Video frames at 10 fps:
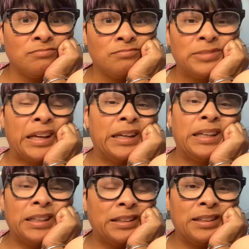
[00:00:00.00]
They
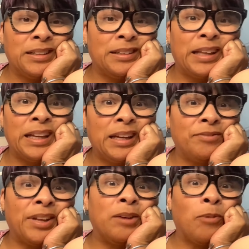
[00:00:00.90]
ain't. They
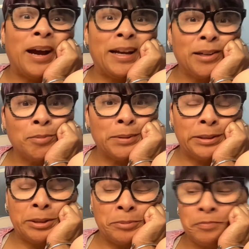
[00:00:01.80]
left that wide open
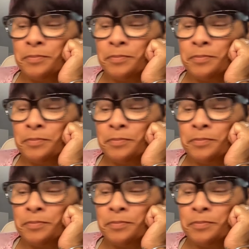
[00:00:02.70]
too.